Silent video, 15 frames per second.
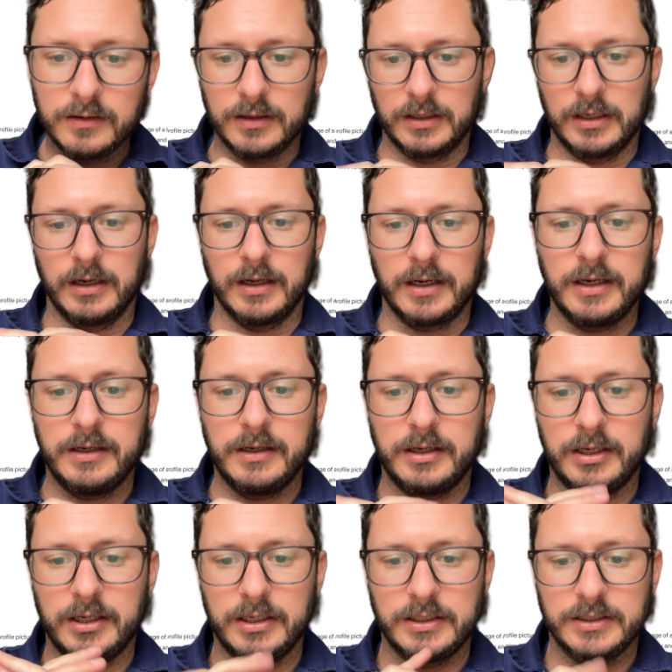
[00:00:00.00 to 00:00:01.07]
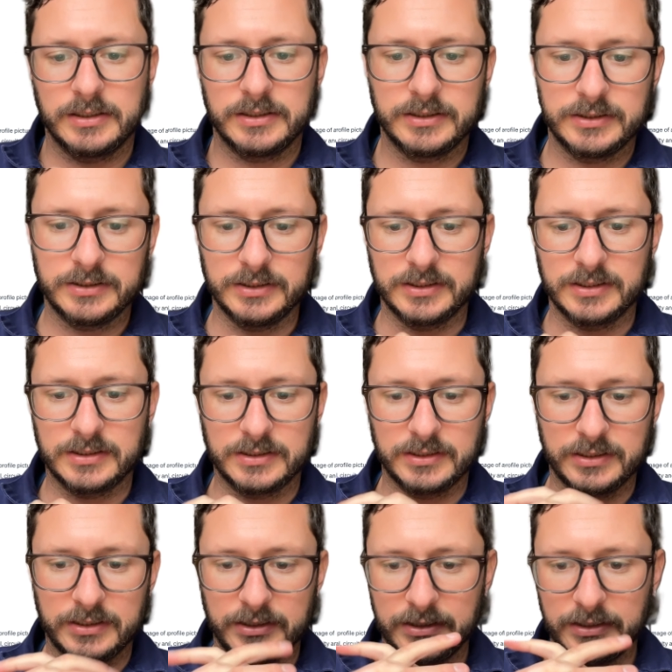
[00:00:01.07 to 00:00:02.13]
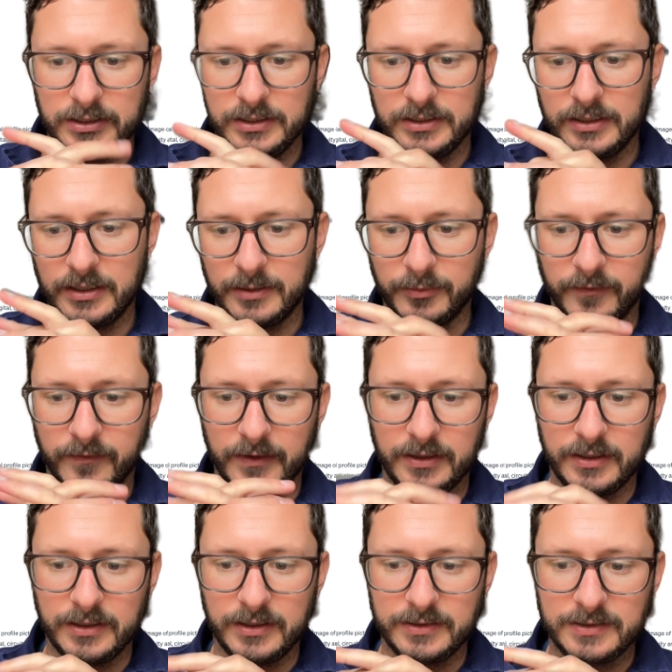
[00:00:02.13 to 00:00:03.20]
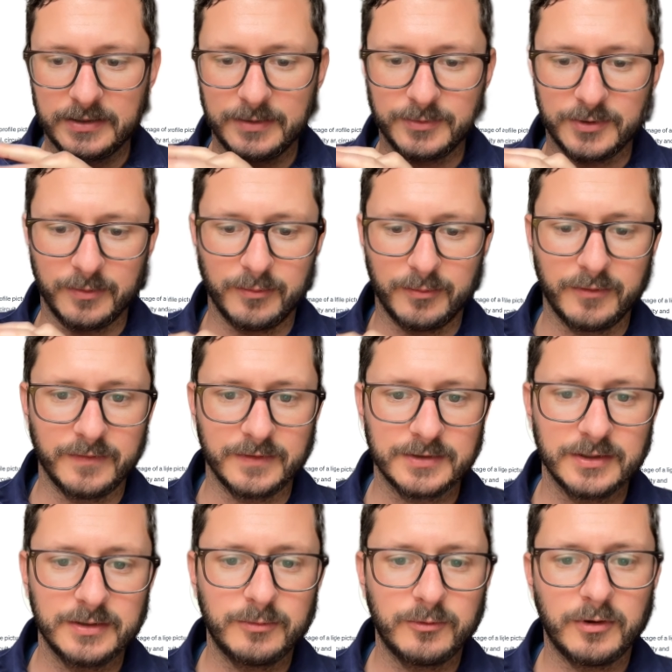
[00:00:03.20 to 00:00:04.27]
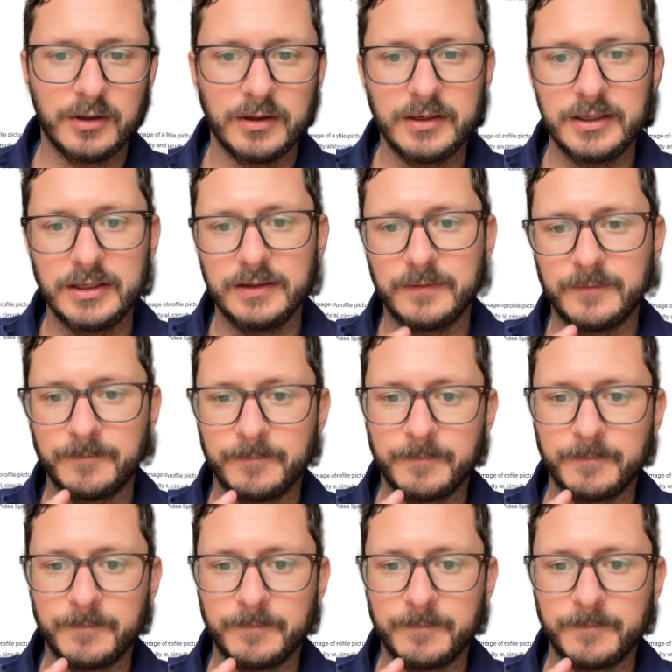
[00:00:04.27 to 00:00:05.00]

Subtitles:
I like it. Let's see. AI provides tips on improving sleep quality.